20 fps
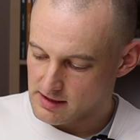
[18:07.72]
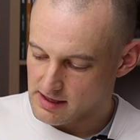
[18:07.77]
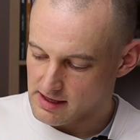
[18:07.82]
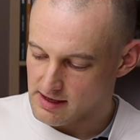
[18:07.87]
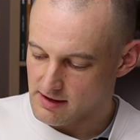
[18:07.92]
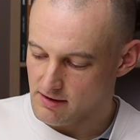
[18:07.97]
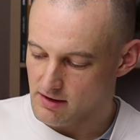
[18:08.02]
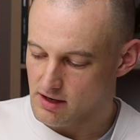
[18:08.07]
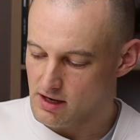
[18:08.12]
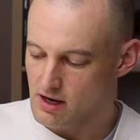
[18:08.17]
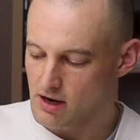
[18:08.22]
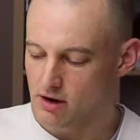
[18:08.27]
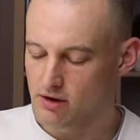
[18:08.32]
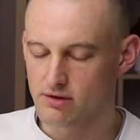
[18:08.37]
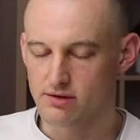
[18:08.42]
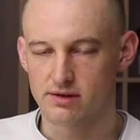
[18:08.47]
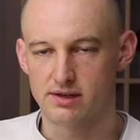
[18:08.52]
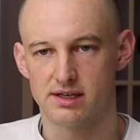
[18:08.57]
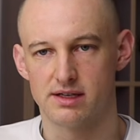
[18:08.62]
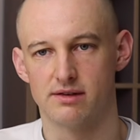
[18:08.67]
I've got a
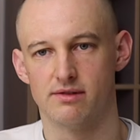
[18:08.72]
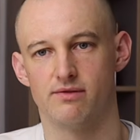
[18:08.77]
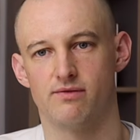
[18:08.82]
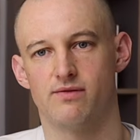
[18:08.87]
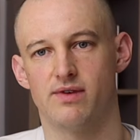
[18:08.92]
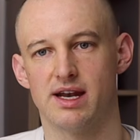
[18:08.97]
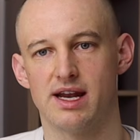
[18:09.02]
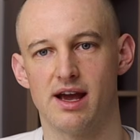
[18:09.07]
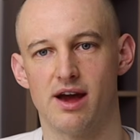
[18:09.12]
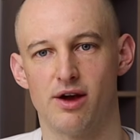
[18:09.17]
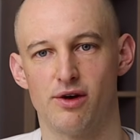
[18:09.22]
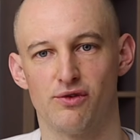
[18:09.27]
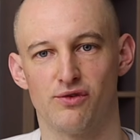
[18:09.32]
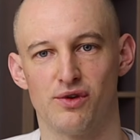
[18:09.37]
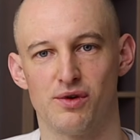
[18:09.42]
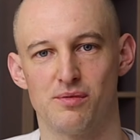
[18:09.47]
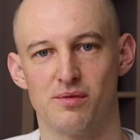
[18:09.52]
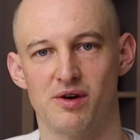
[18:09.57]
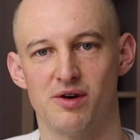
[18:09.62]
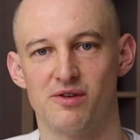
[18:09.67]
whole video
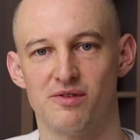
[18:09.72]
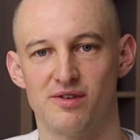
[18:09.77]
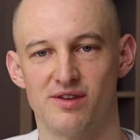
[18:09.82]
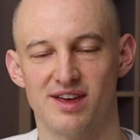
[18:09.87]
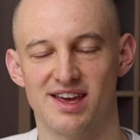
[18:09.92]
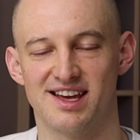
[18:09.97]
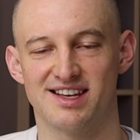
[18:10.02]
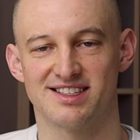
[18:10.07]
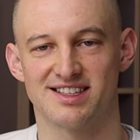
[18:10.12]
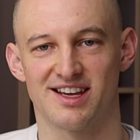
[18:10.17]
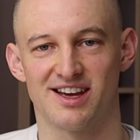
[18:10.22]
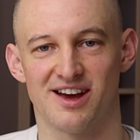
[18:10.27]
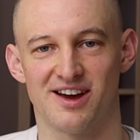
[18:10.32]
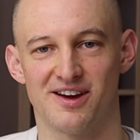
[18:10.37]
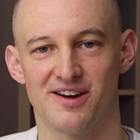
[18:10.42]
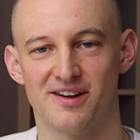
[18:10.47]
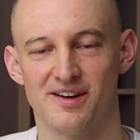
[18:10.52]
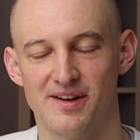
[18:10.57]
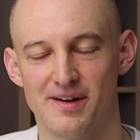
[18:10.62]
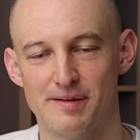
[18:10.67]
from years ago